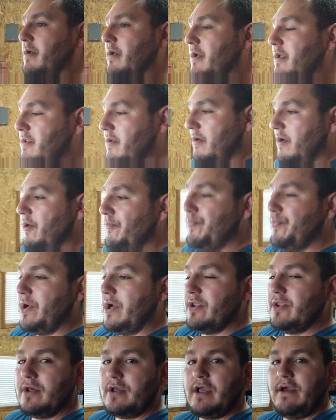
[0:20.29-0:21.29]
It's a long
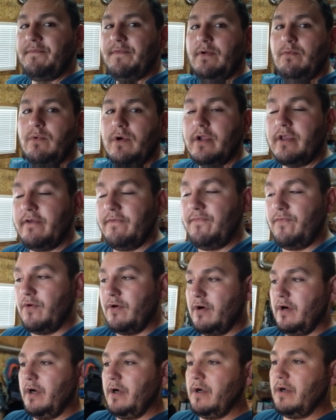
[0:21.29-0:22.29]
project. I've been working
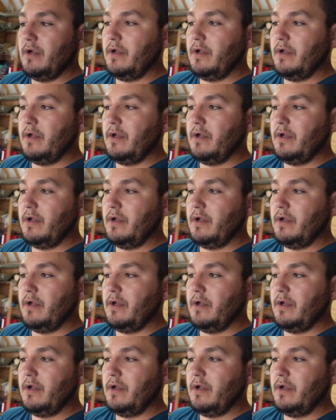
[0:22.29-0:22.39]
for